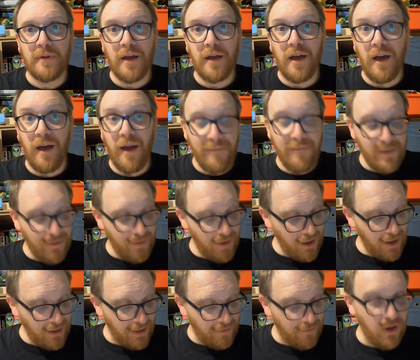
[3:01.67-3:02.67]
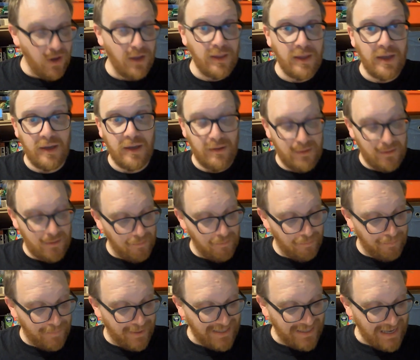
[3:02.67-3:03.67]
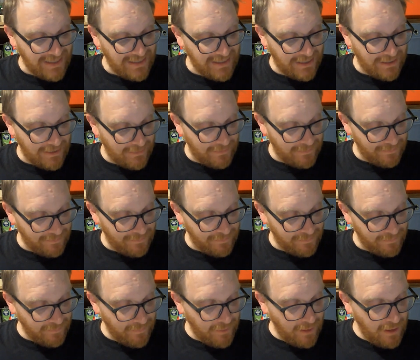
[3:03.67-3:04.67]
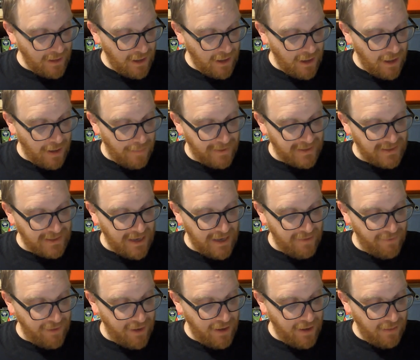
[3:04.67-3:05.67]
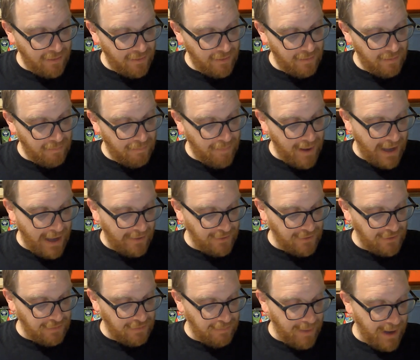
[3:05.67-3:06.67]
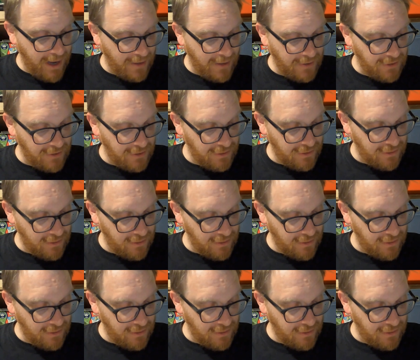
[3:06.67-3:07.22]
I've never heard that, have you heard that? Batata, Batavia, Batch, Bat,